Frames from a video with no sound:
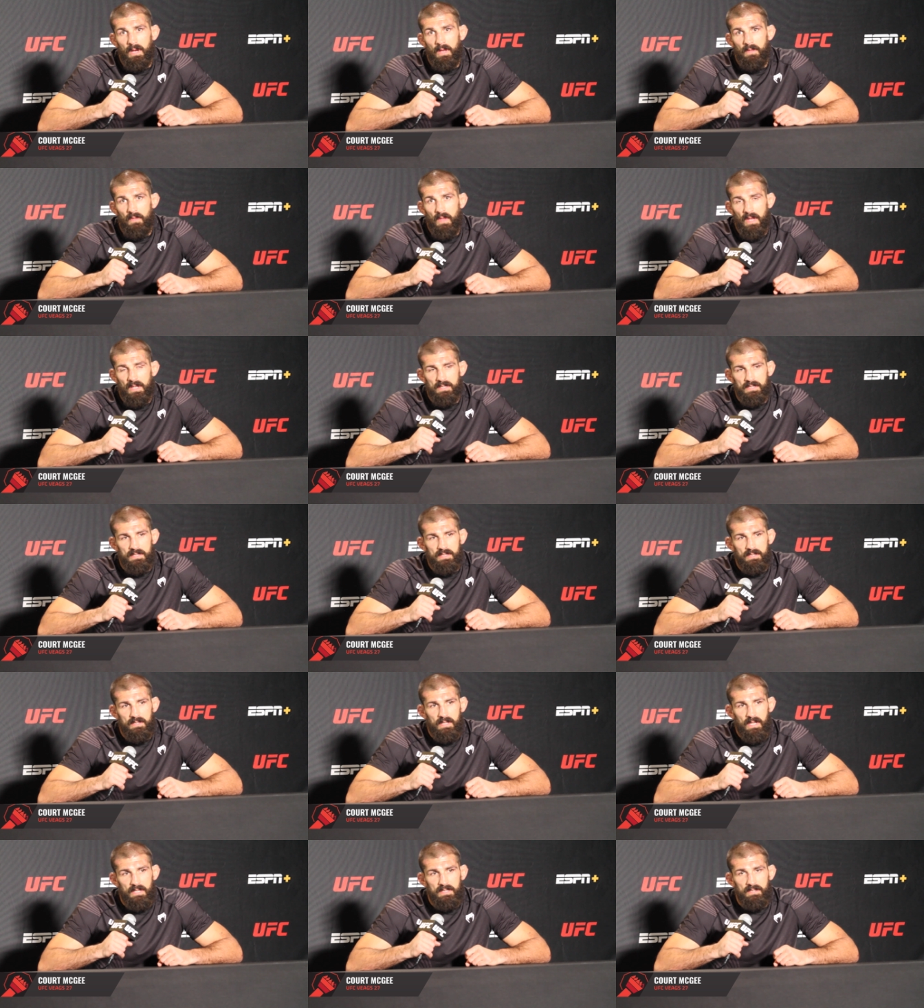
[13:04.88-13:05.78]
and
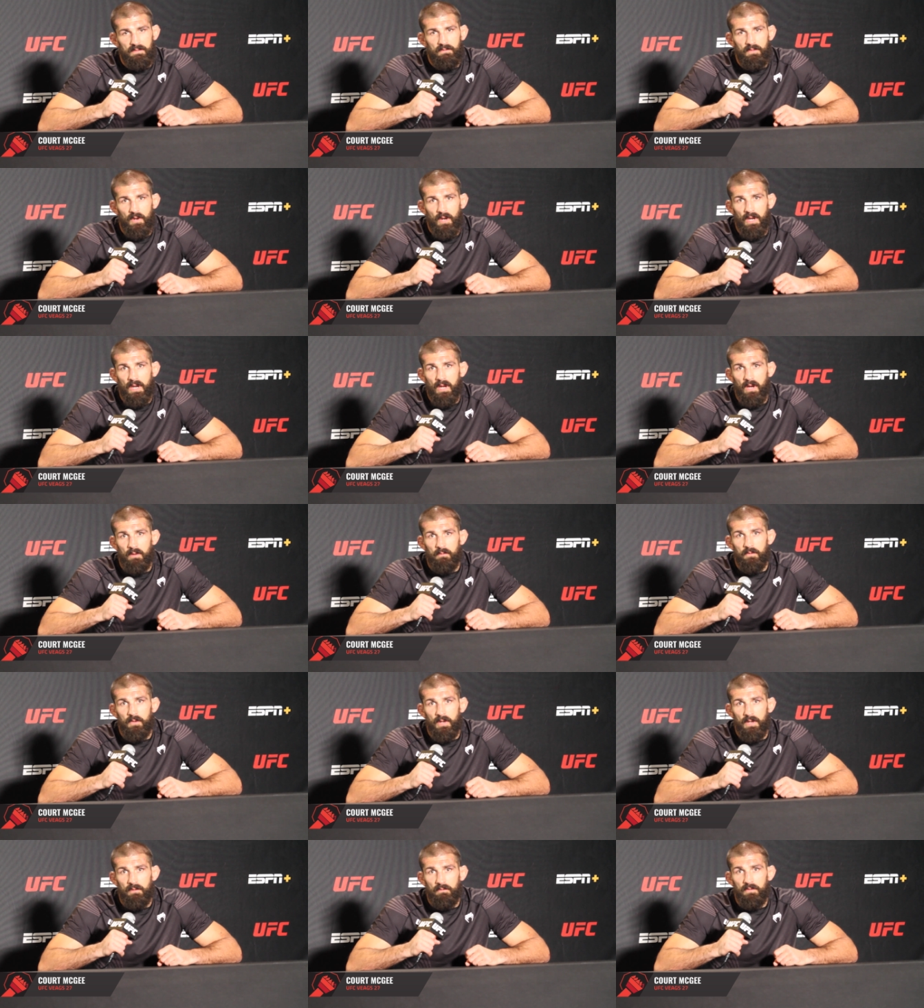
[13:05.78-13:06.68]
that's, that's a very
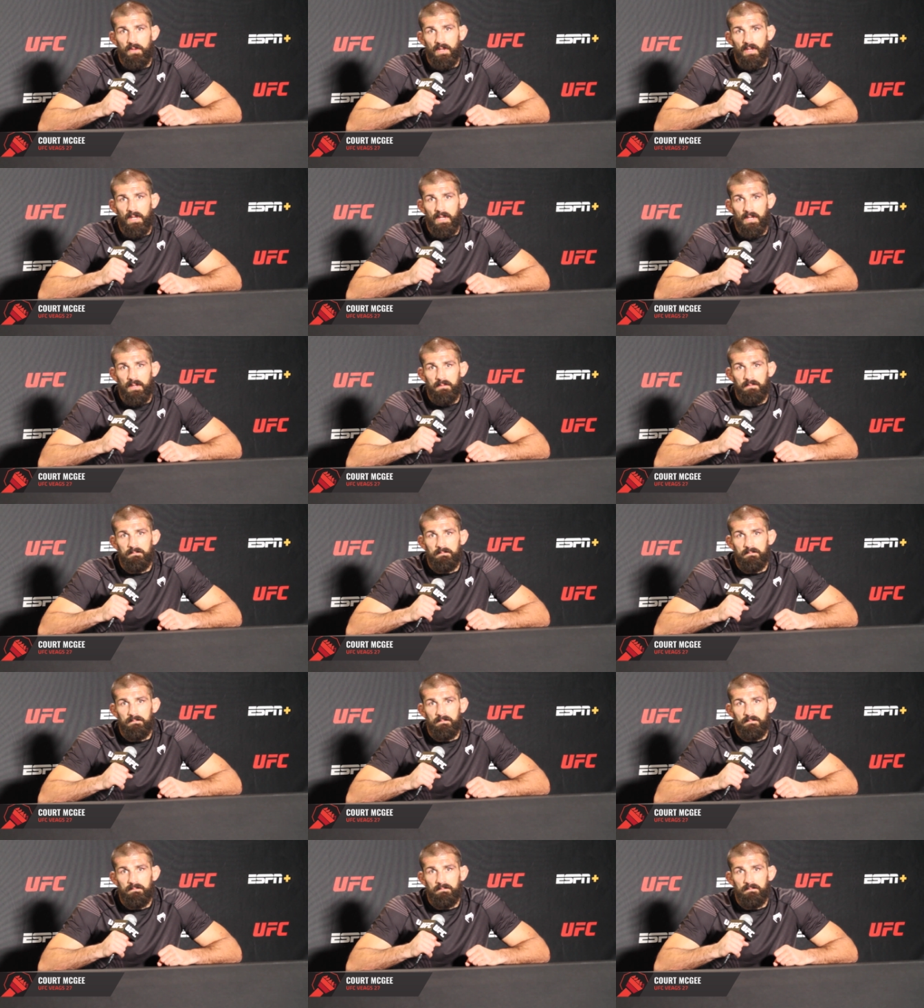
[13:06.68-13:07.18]
comforting feeling.